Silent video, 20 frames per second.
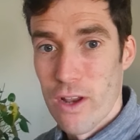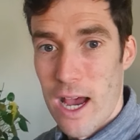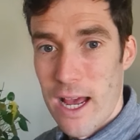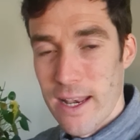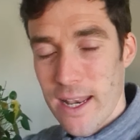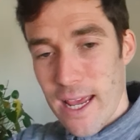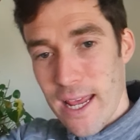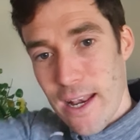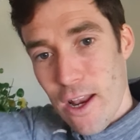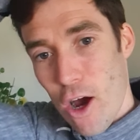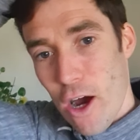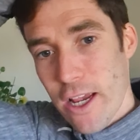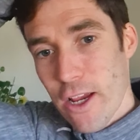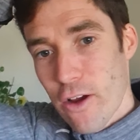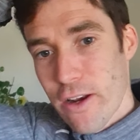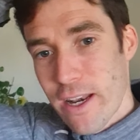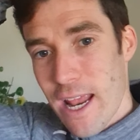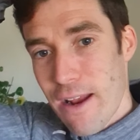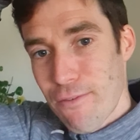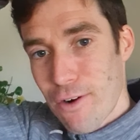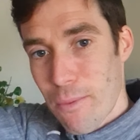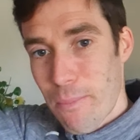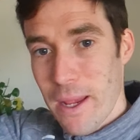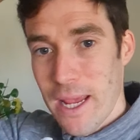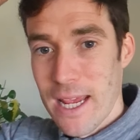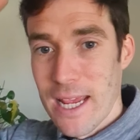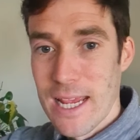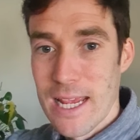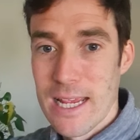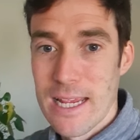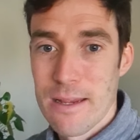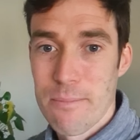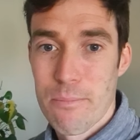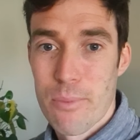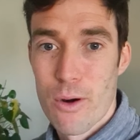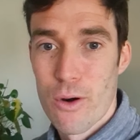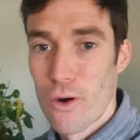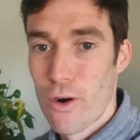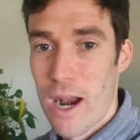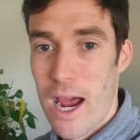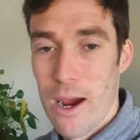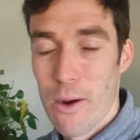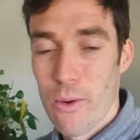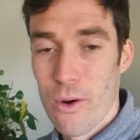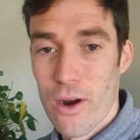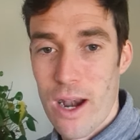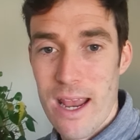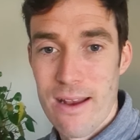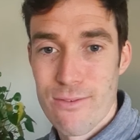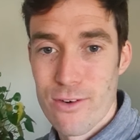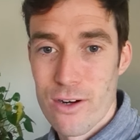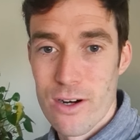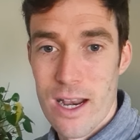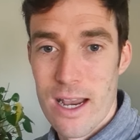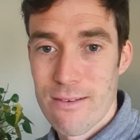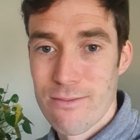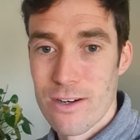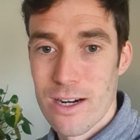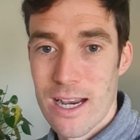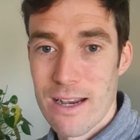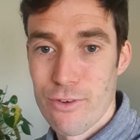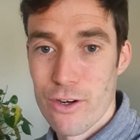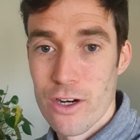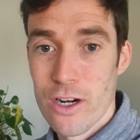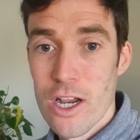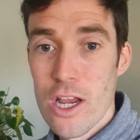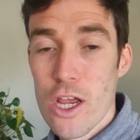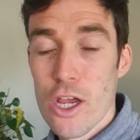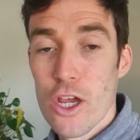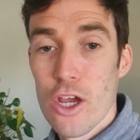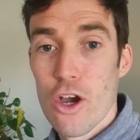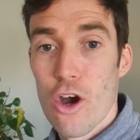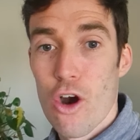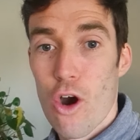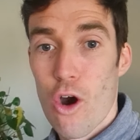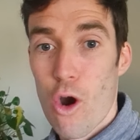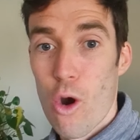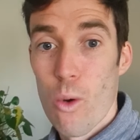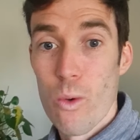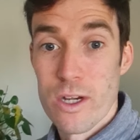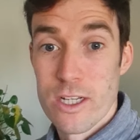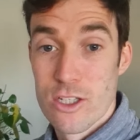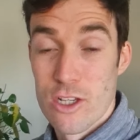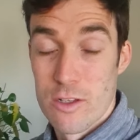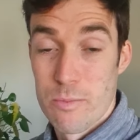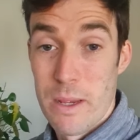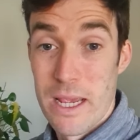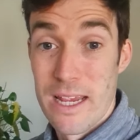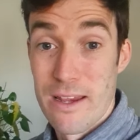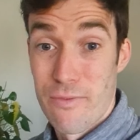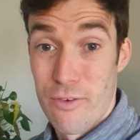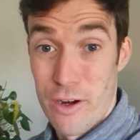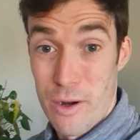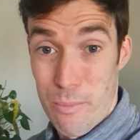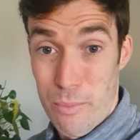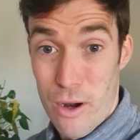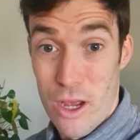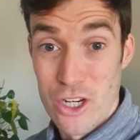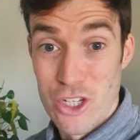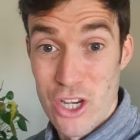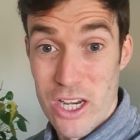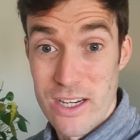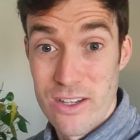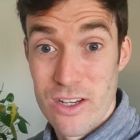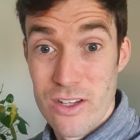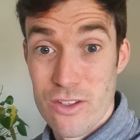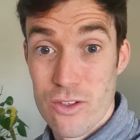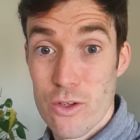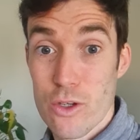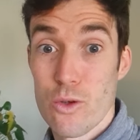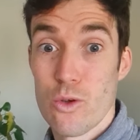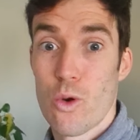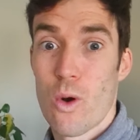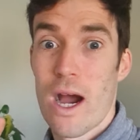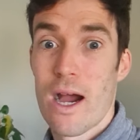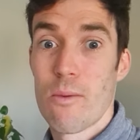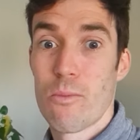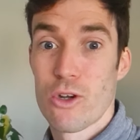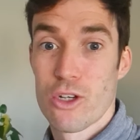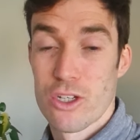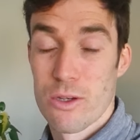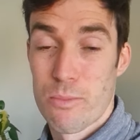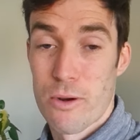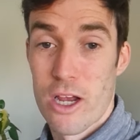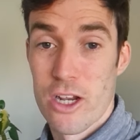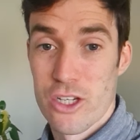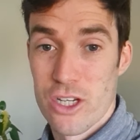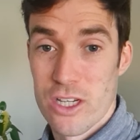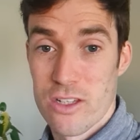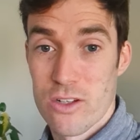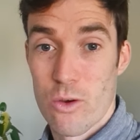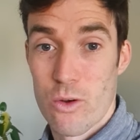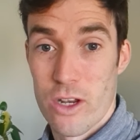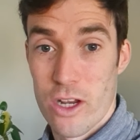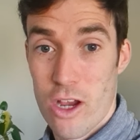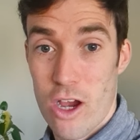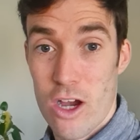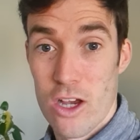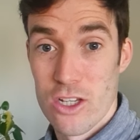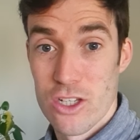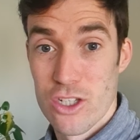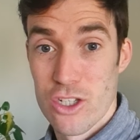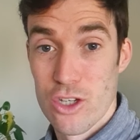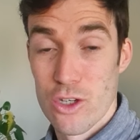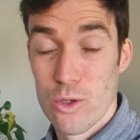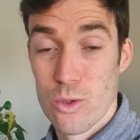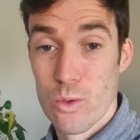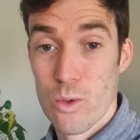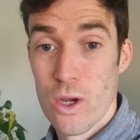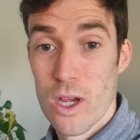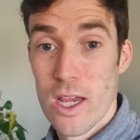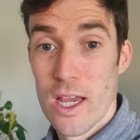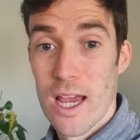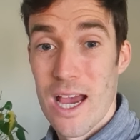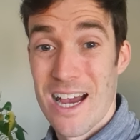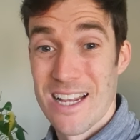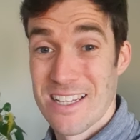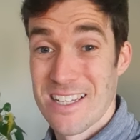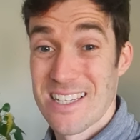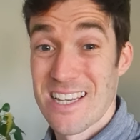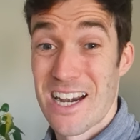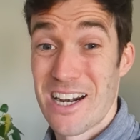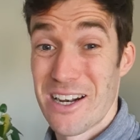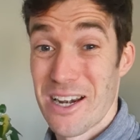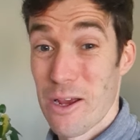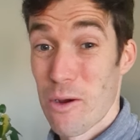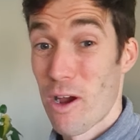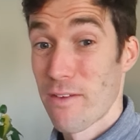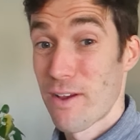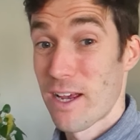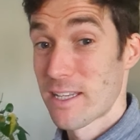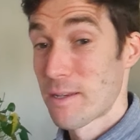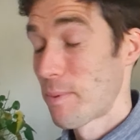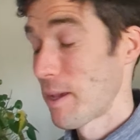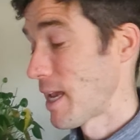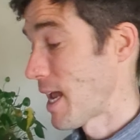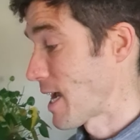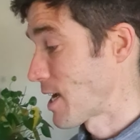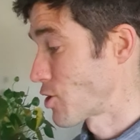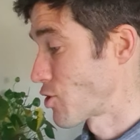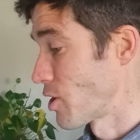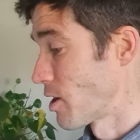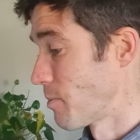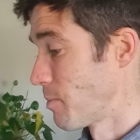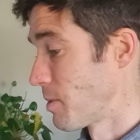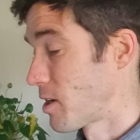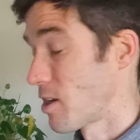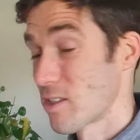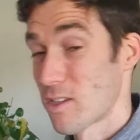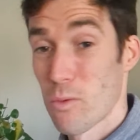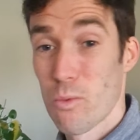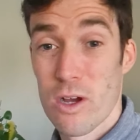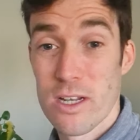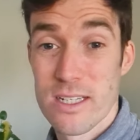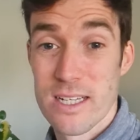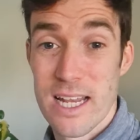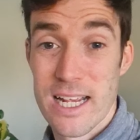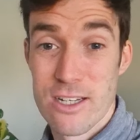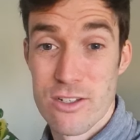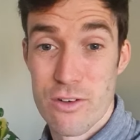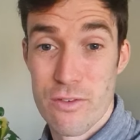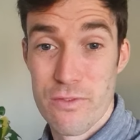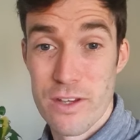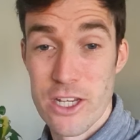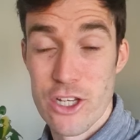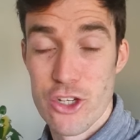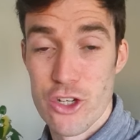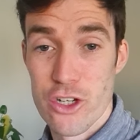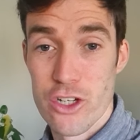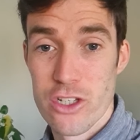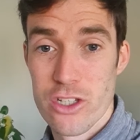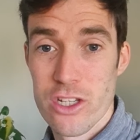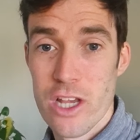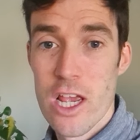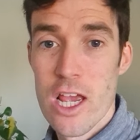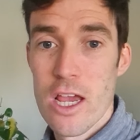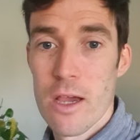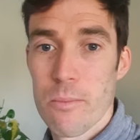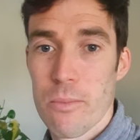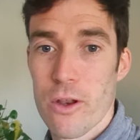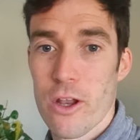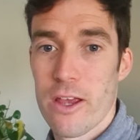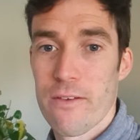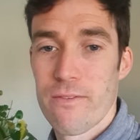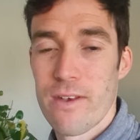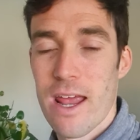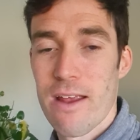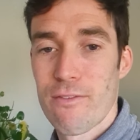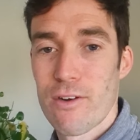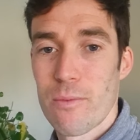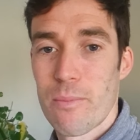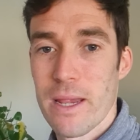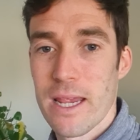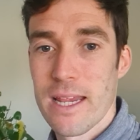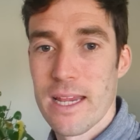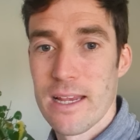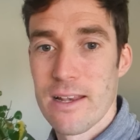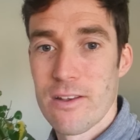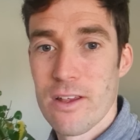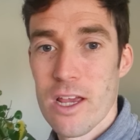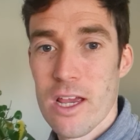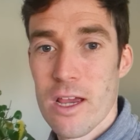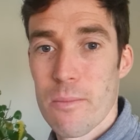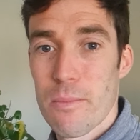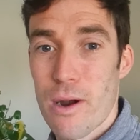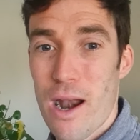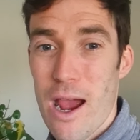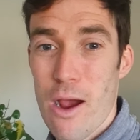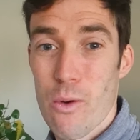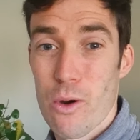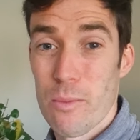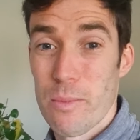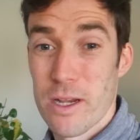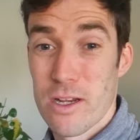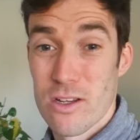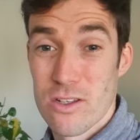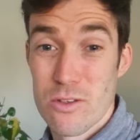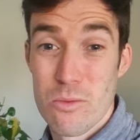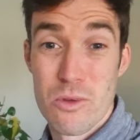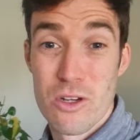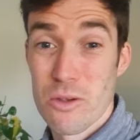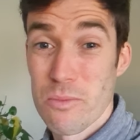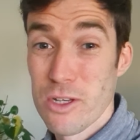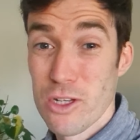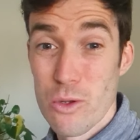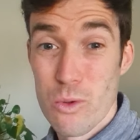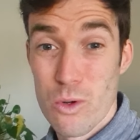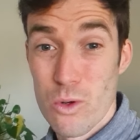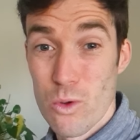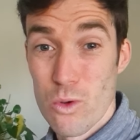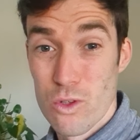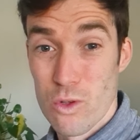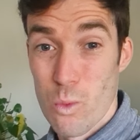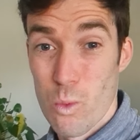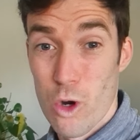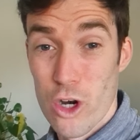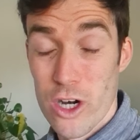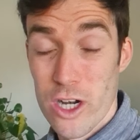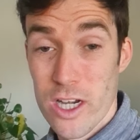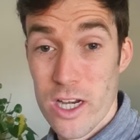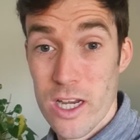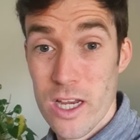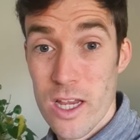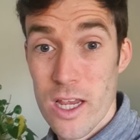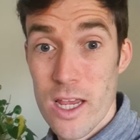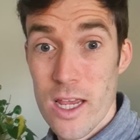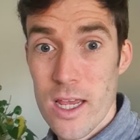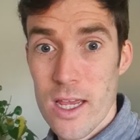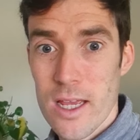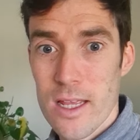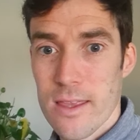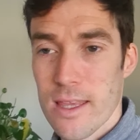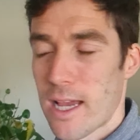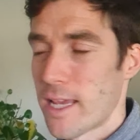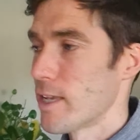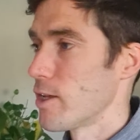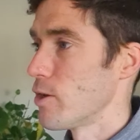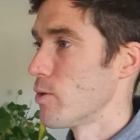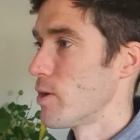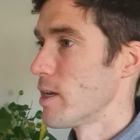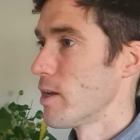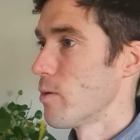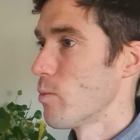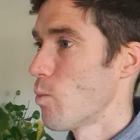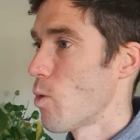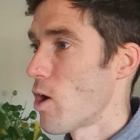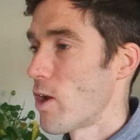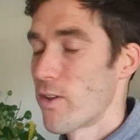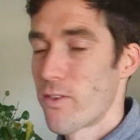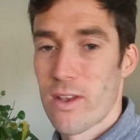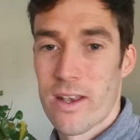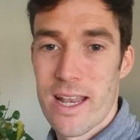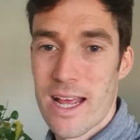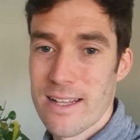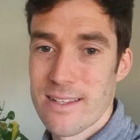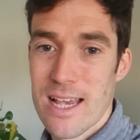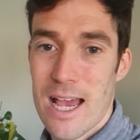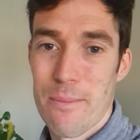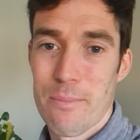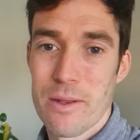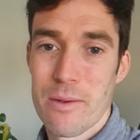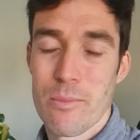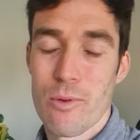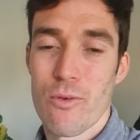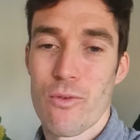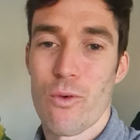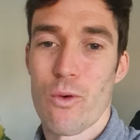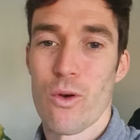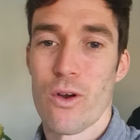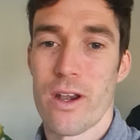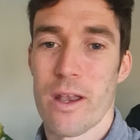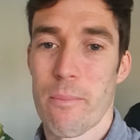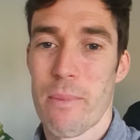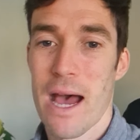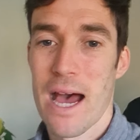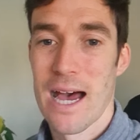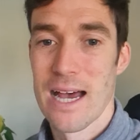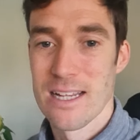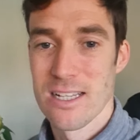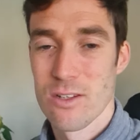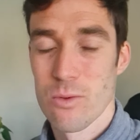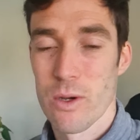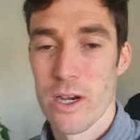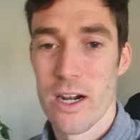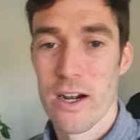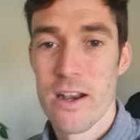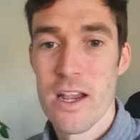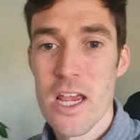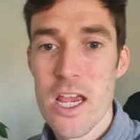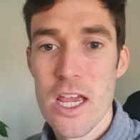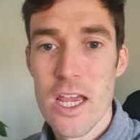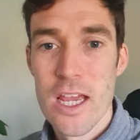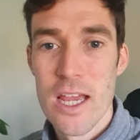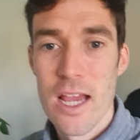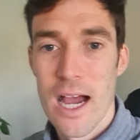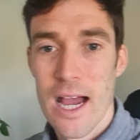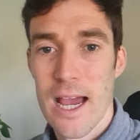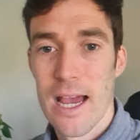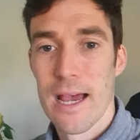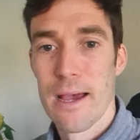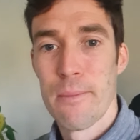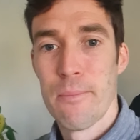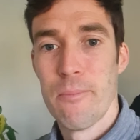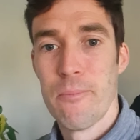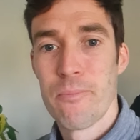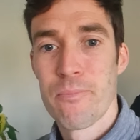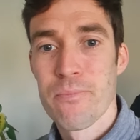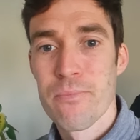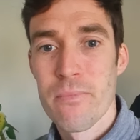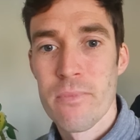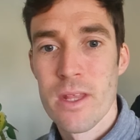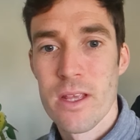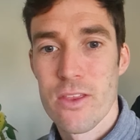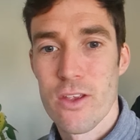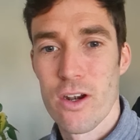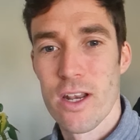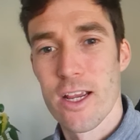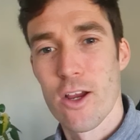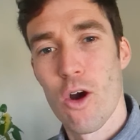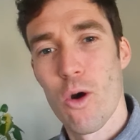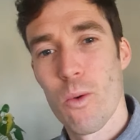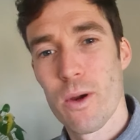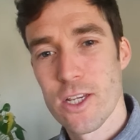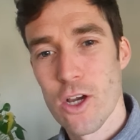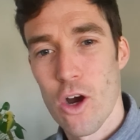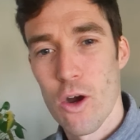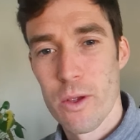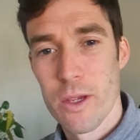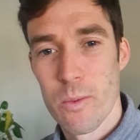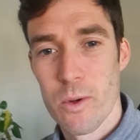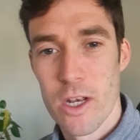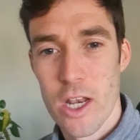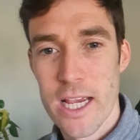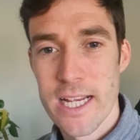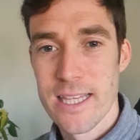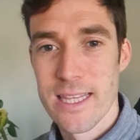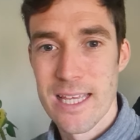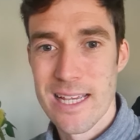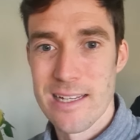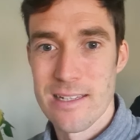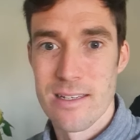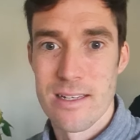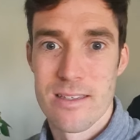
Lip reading: And then I would never pay per hour, ever. Always just pay for the project. So you know how much the project's going to cost you at the start. Now I've had to pay extra because I wanted extra features, but I've never paid per hour because someone can be doing loads of work that you didn't want. And that's happened before in the past where they're like, oh, I thought you would like this.